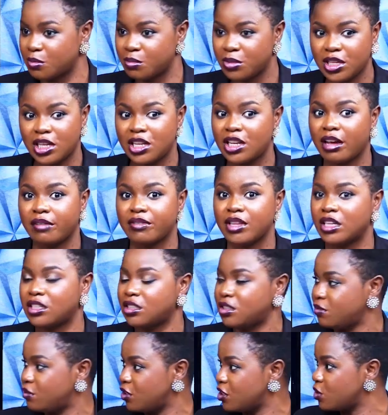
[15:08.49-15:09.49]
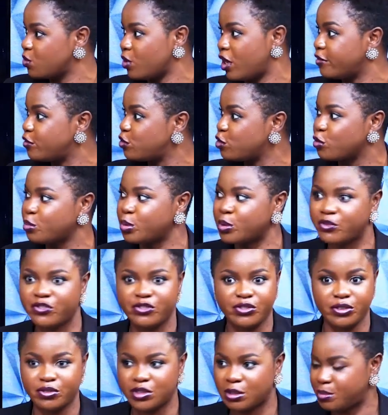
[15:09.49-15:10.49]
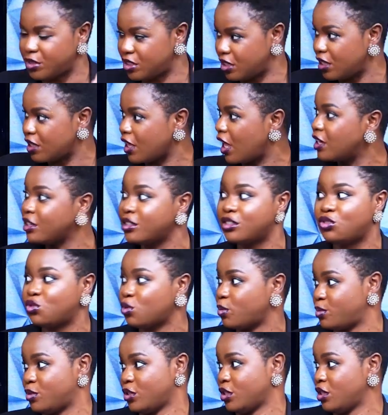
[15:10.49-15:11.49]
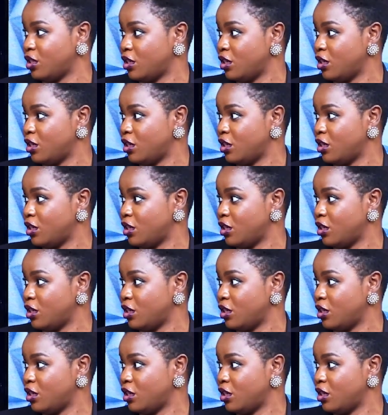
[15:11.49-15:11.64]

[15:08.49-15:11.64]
Immediately after the divorce, the wife took 50% and it dropped.